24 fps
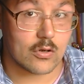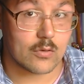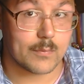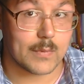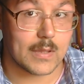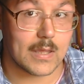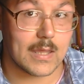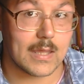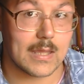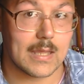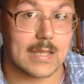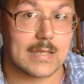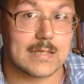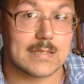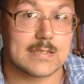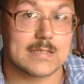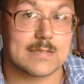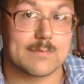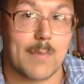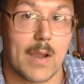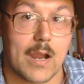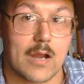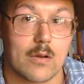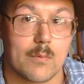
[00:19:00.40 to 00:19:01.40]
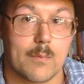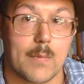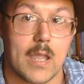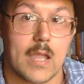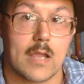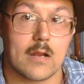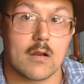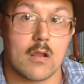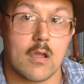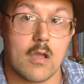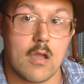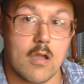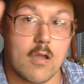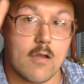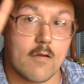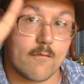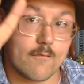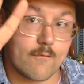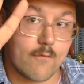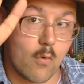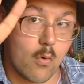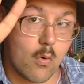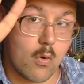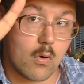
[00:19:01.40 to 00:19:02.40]
being in Spider-Man
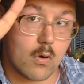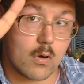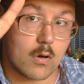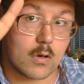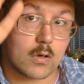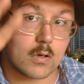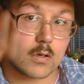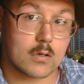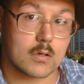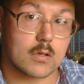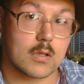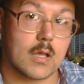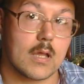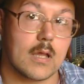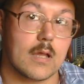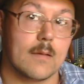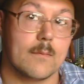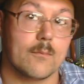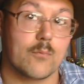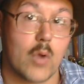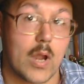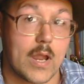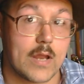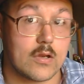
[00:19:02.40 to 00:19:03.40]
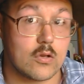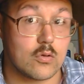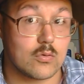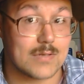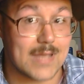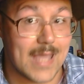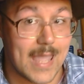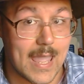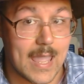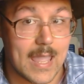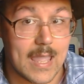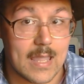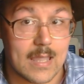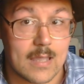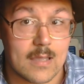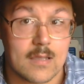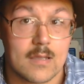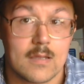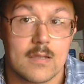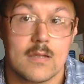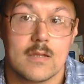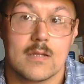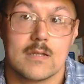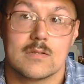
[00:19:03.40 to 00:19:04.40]
4, Brand New Day.
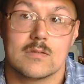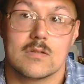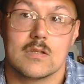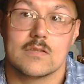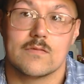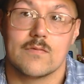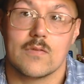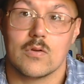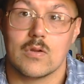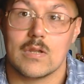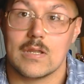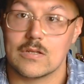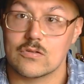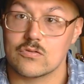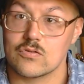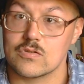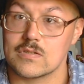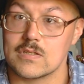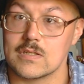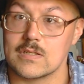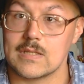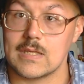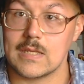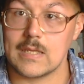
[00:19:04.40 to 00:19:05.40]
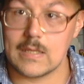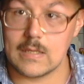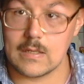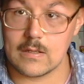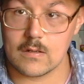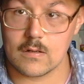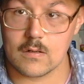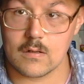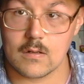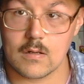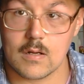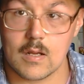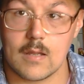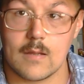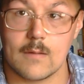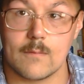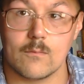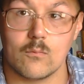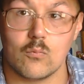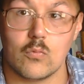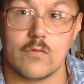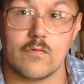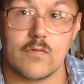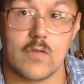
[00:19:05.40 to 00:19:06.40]
So that's very interesting to hear.
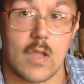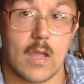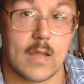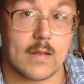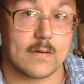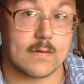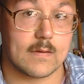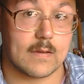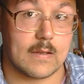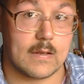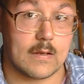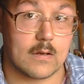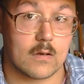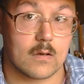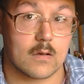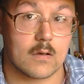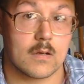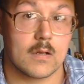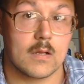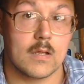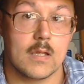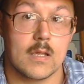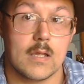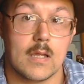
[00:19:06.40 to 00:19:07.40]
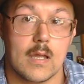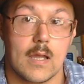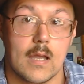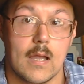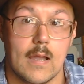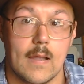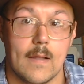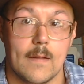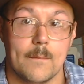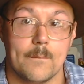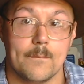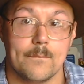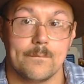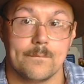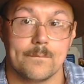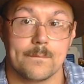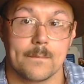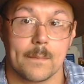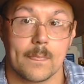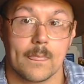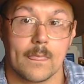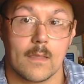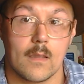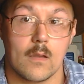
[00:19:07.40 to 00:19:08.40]
We've yet to hear
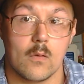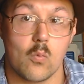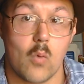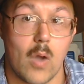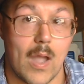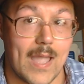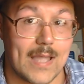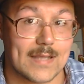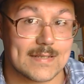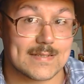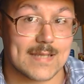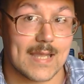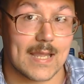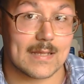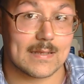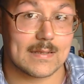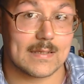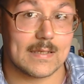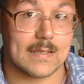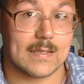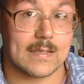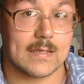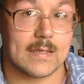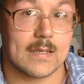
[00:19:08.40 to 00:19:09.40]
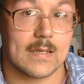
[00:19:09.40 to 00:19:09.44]
why exactly